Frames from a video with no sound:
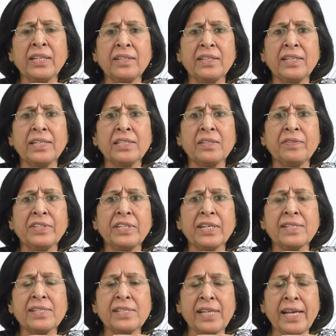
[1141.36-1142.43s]
things which
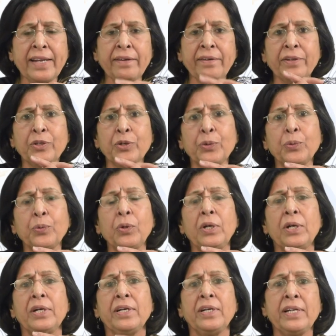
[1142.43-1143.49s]
are sent through
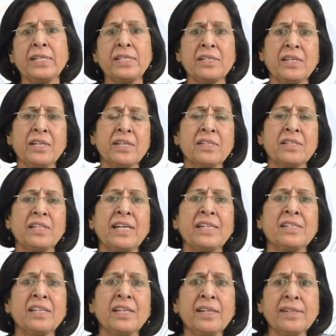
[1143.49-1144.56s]
districts,
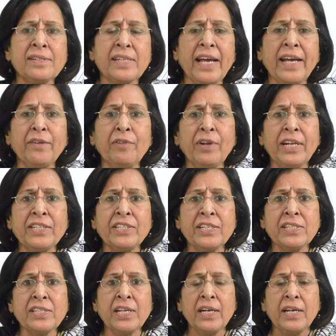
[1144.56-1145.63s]
tehsils and
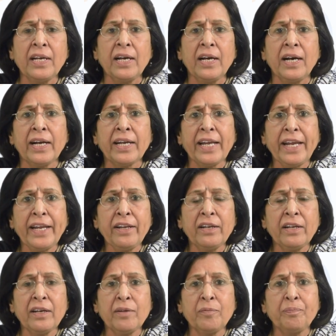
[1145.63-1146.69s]
villages. Again,
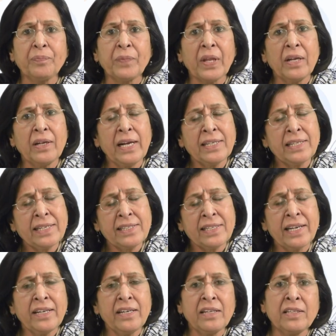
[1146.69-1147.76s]
as I
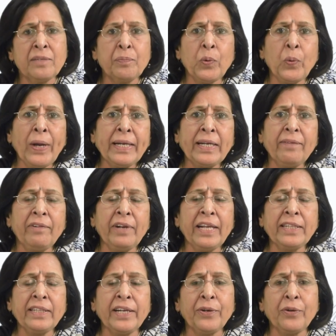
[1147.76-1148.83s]
said,
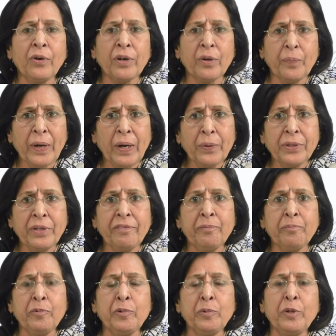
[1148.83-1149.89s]
proactively they talk about
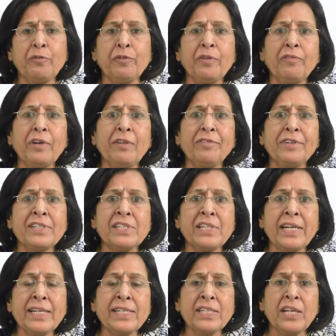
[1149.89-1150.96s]
the different welfare
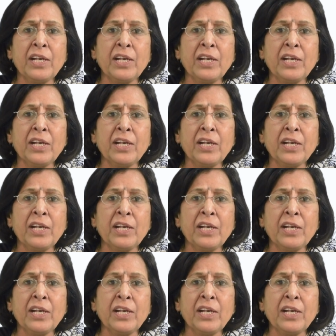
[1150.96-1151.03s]
states,